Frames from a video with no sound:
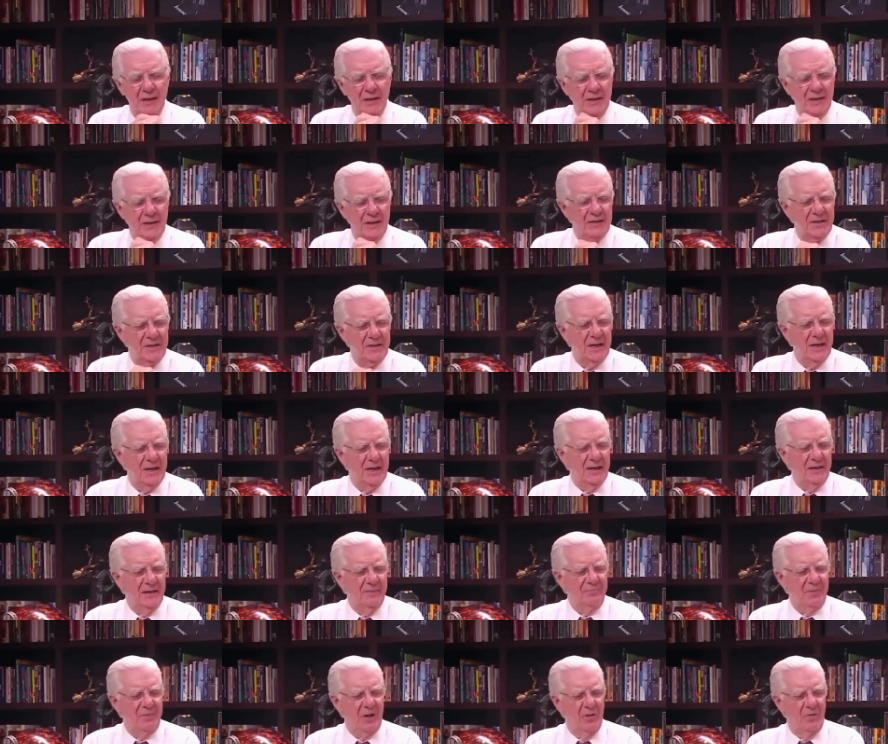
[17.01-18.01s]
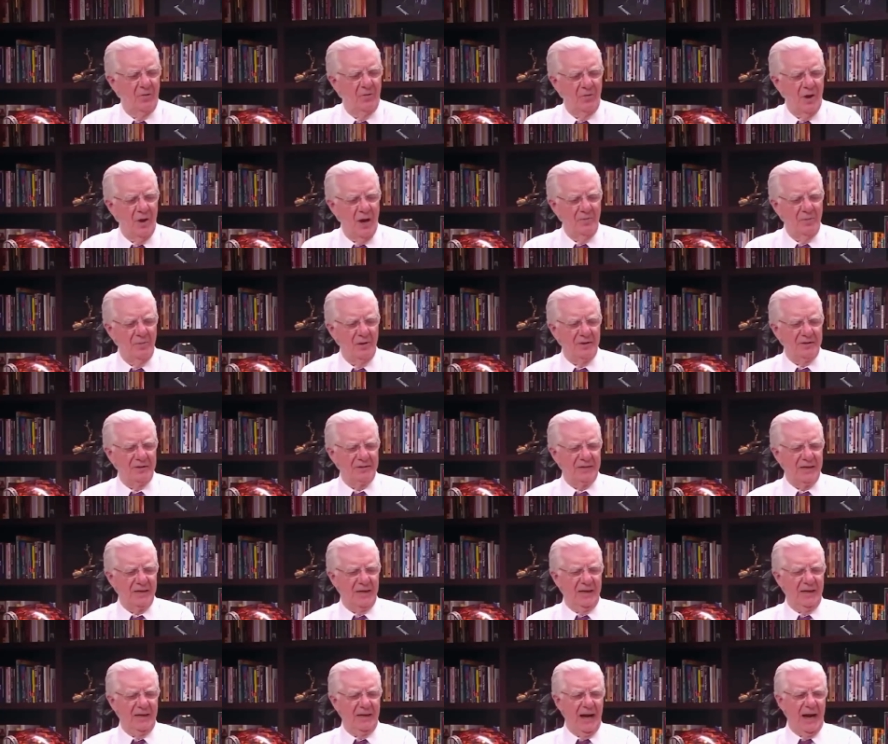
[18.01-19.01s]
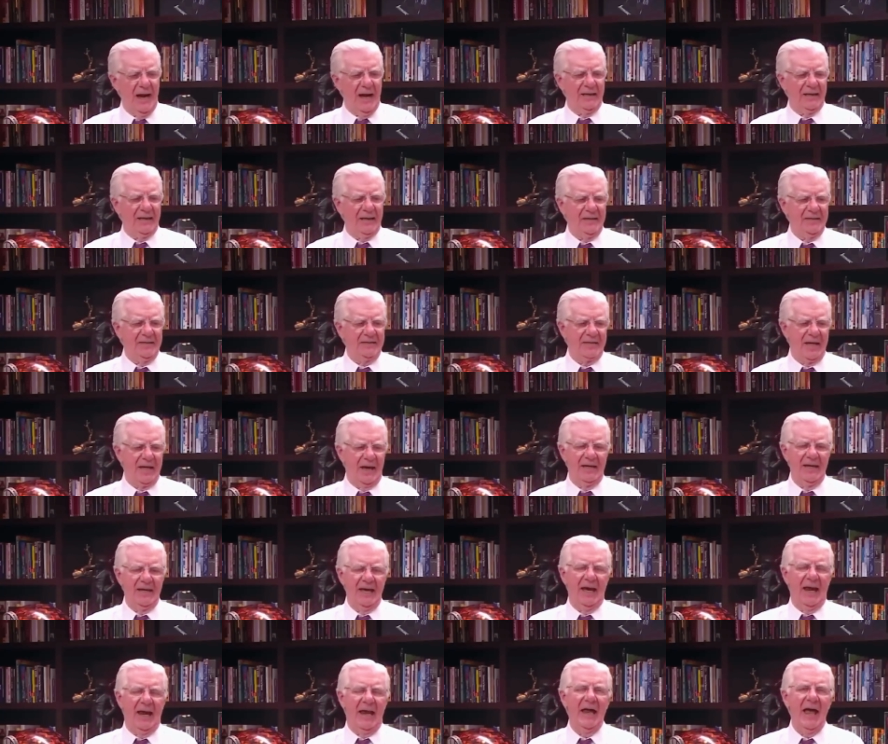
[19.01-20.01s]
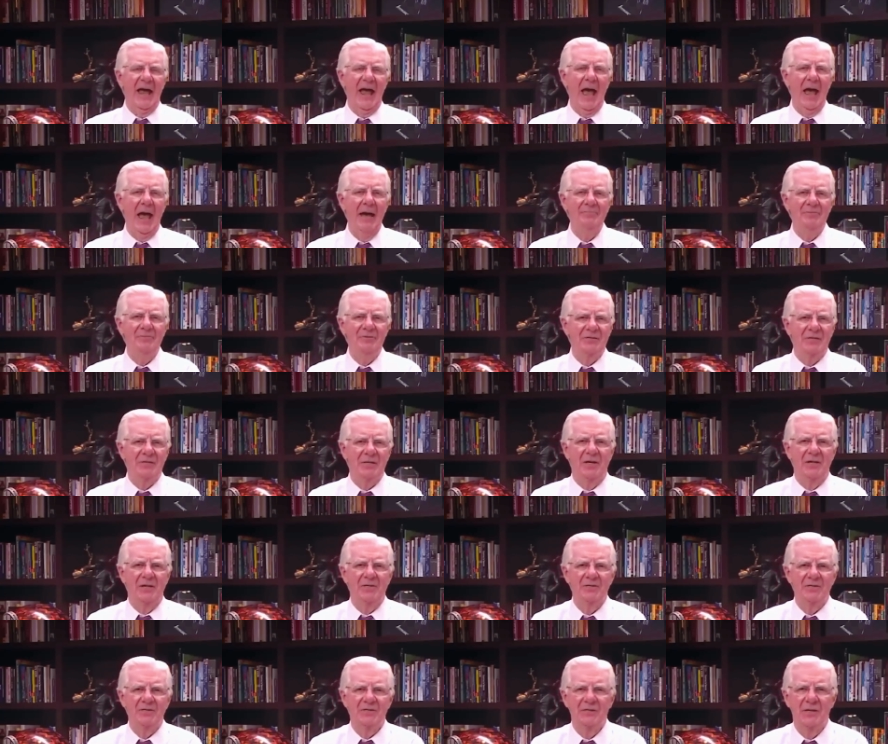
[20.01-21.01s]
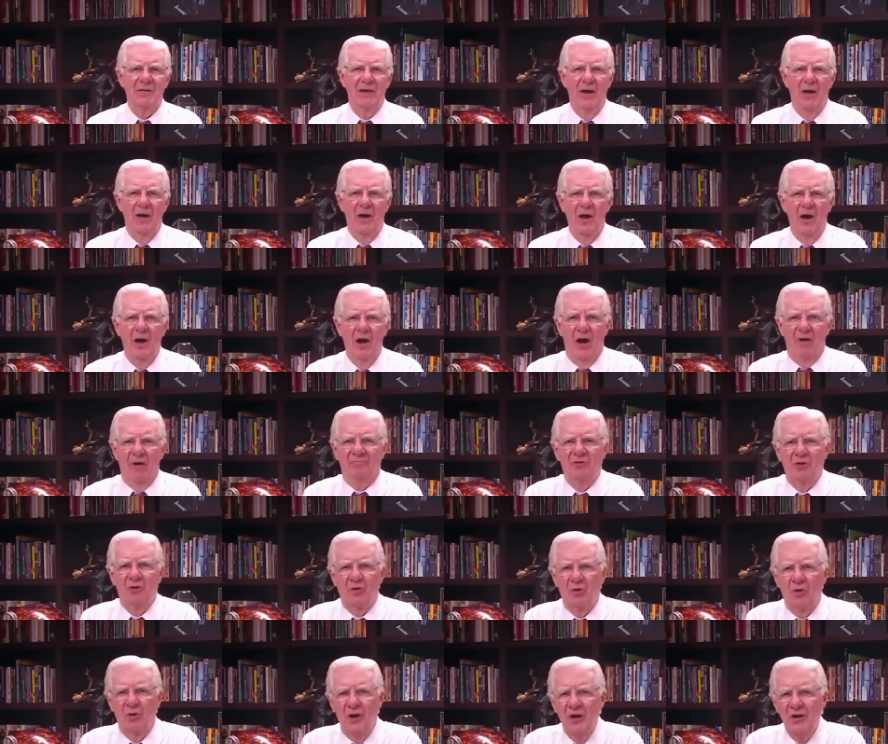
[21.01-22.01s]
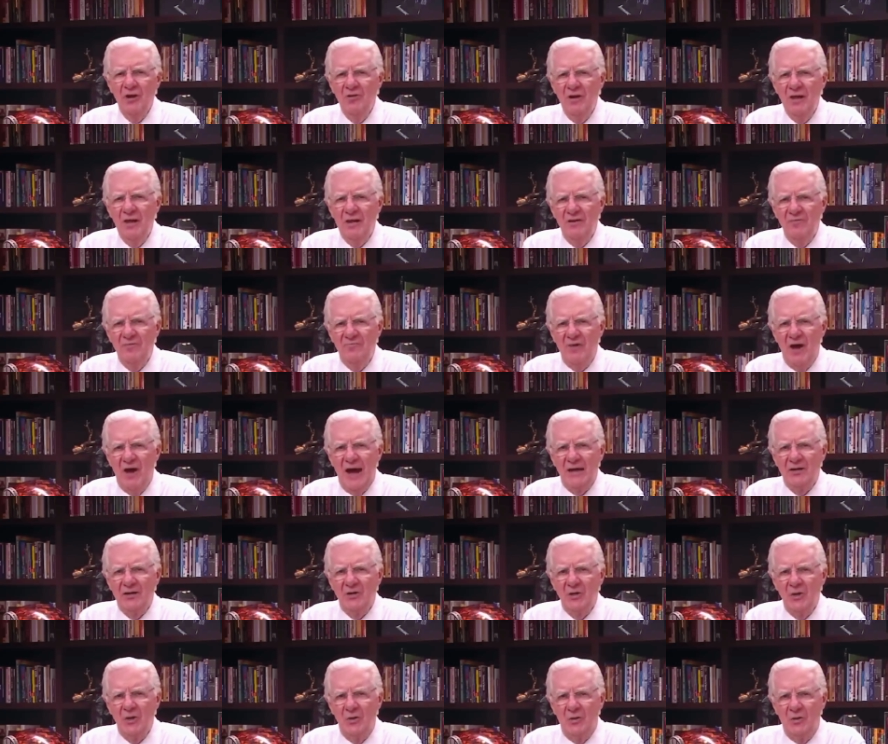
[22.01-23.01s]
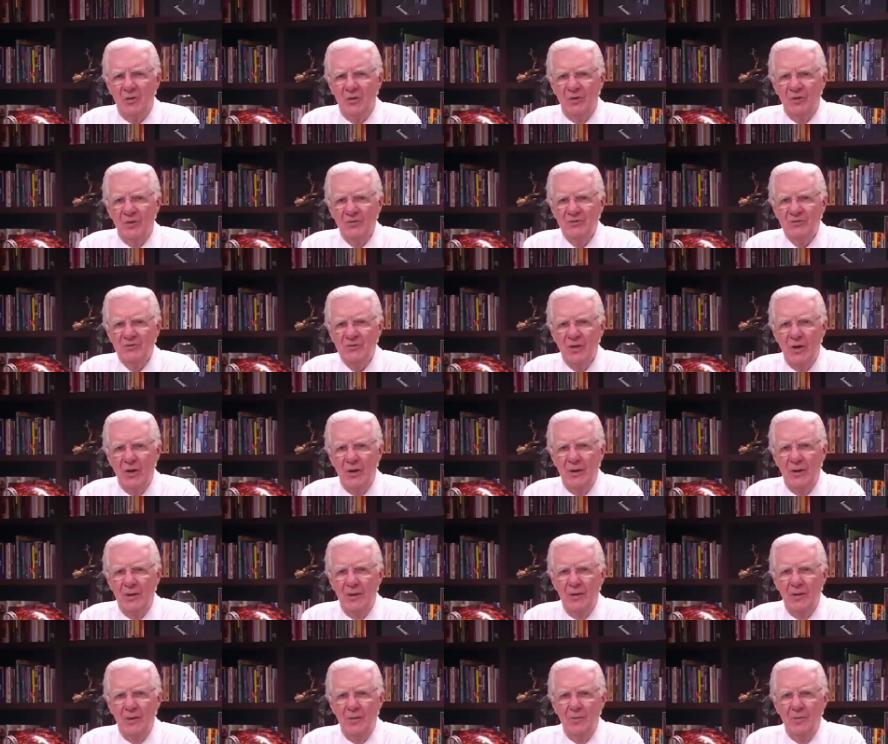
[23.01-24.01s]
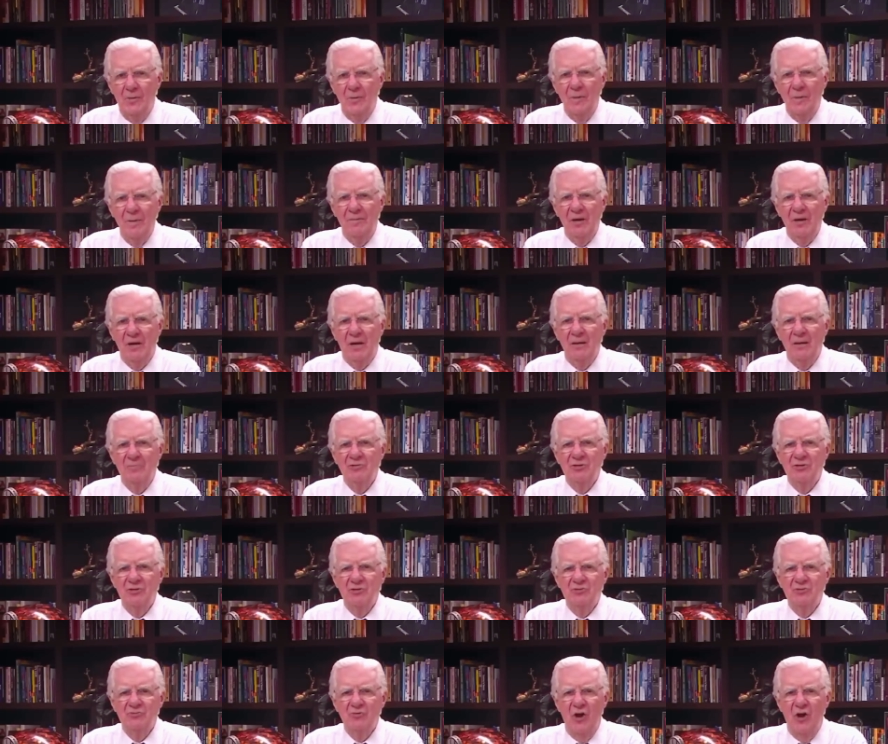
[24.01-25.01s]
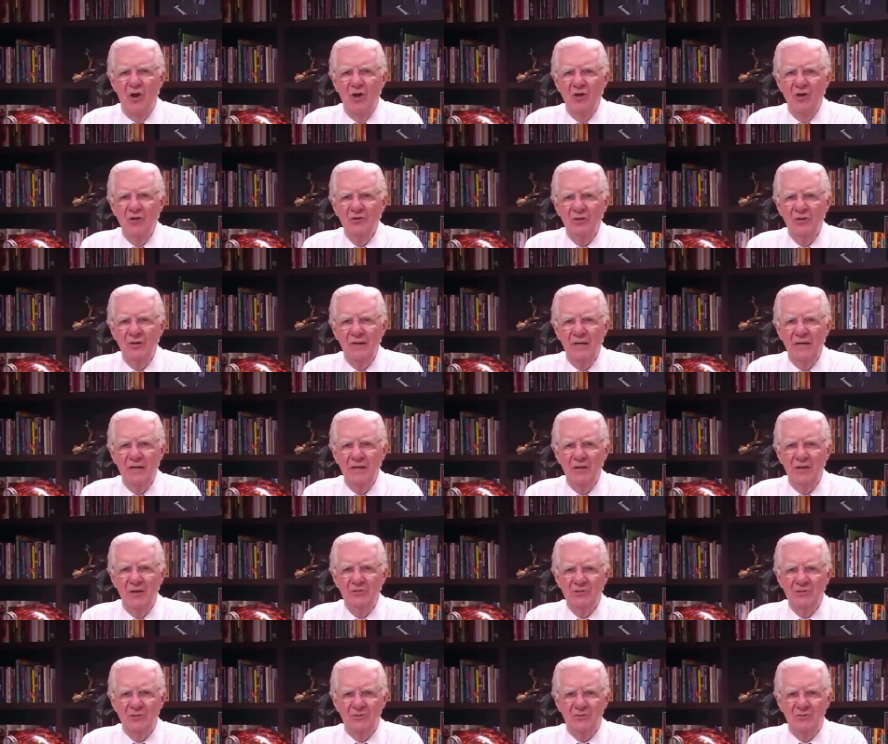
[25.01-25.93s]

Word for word: You know, Robert Heinlein said, in absence of clearly defined goals, we become strangely